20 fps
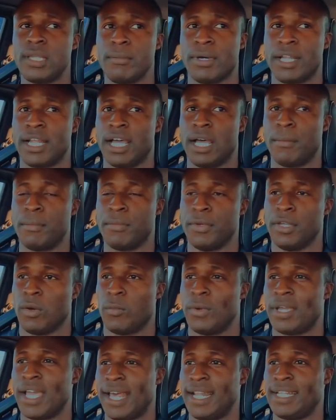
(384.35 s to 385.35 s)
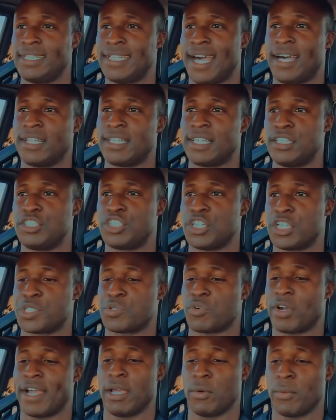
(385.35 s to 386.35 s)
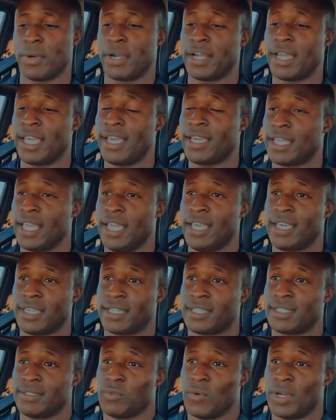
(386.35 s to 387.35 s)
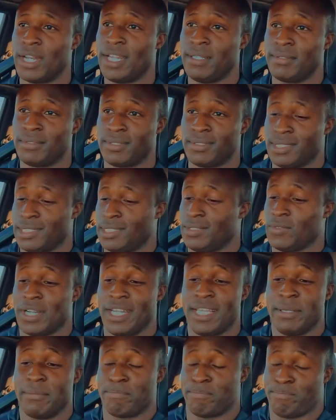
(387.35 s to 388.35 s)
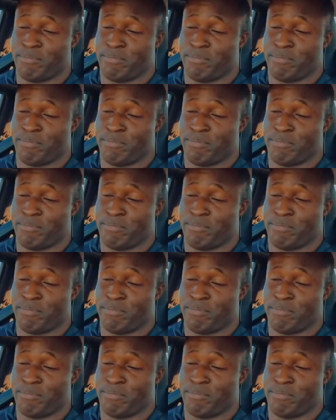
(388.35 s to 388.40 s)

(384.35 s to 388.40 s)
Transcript: But we got it dialed in just right where when it